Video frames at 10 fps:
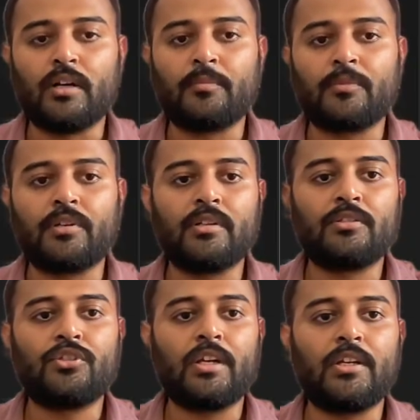I'm gonna
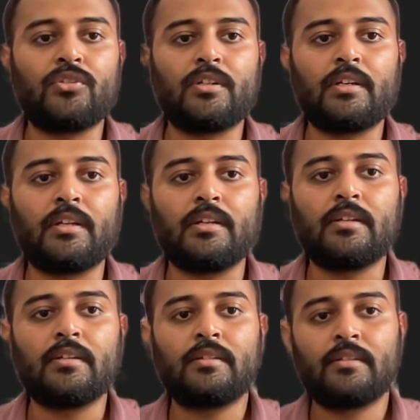change it here,
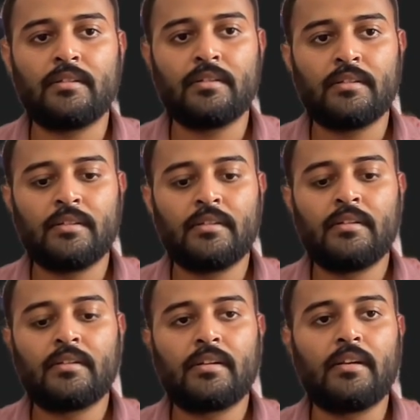
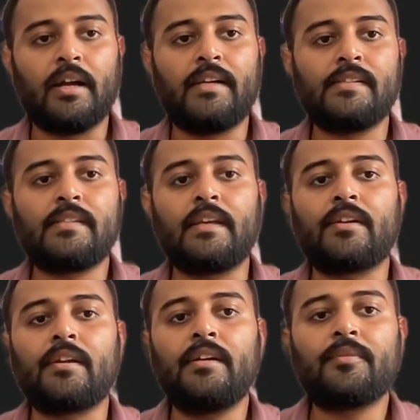client
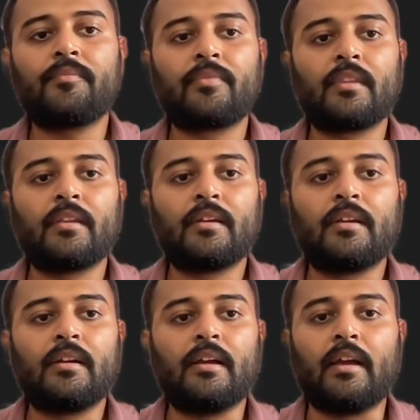secret,
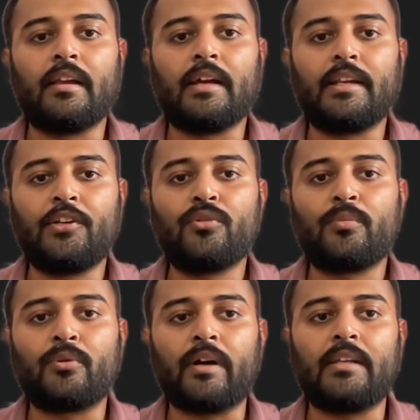and I need to
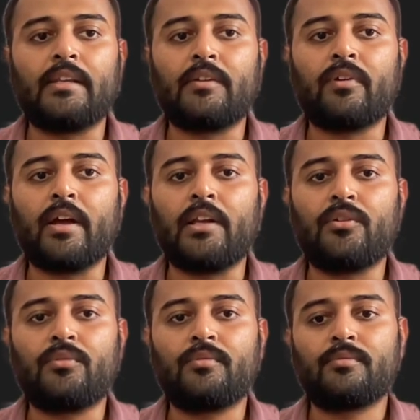provide that
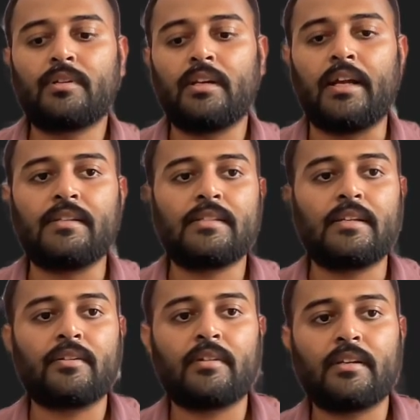value, client
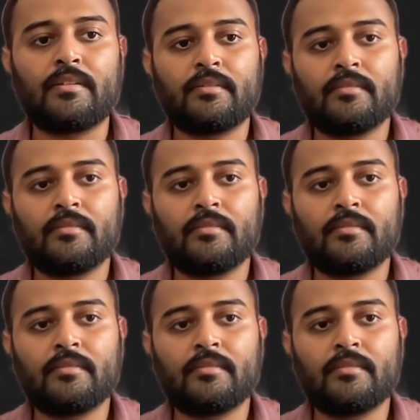secret.